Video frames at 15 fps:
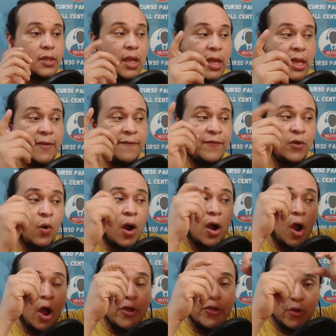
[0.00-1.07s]
if you
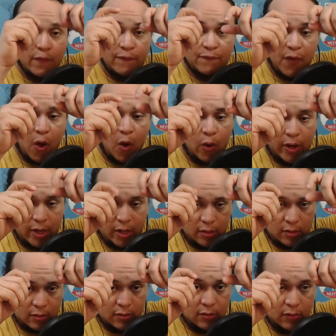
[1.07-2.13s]
are on your
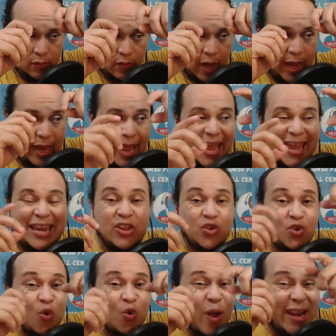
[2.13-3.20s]
phone, right, and
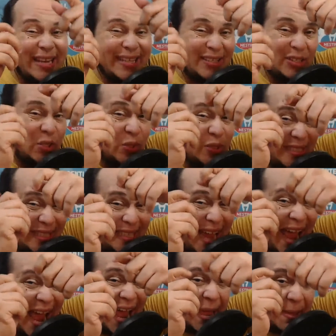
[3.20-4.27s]
you don't want to
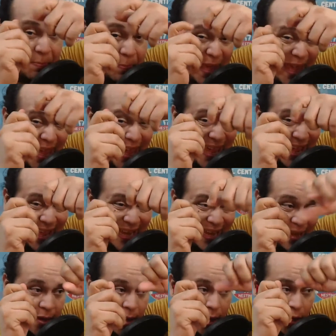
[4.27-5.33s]
type
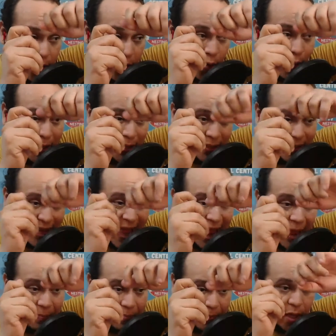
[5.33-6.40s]
in, the
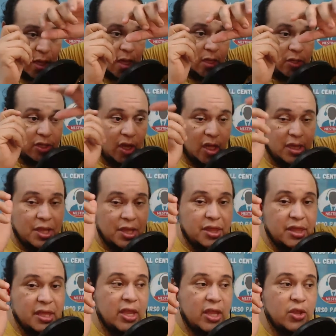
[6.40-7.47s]
only
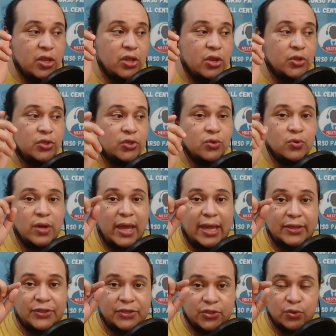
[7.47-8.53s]
thing that you need to do
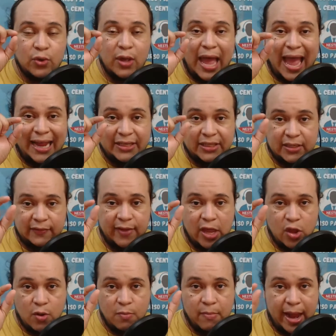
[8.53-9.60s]
is to
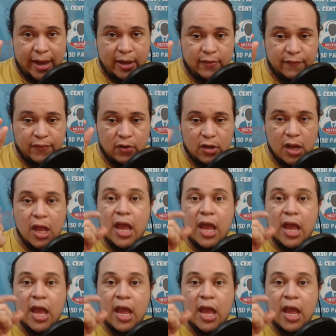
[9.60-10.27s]
activate your microphone,